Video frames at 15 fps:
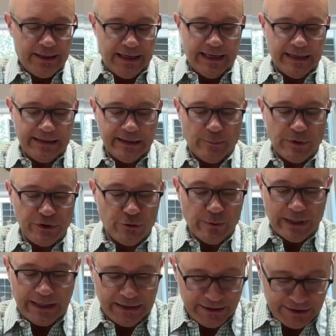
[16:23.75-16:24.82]
And then when you're
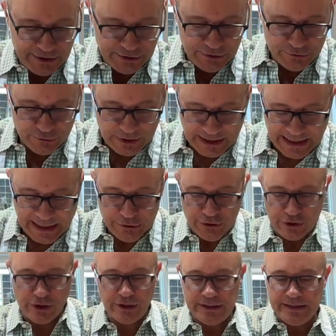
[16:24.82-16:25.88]
ready to cut out your
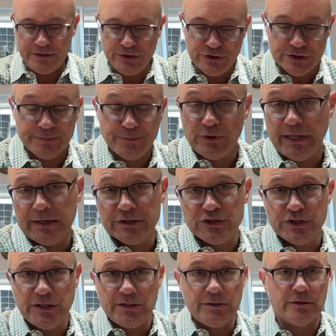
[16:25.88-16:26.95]
cookies, you just pull out a sheet.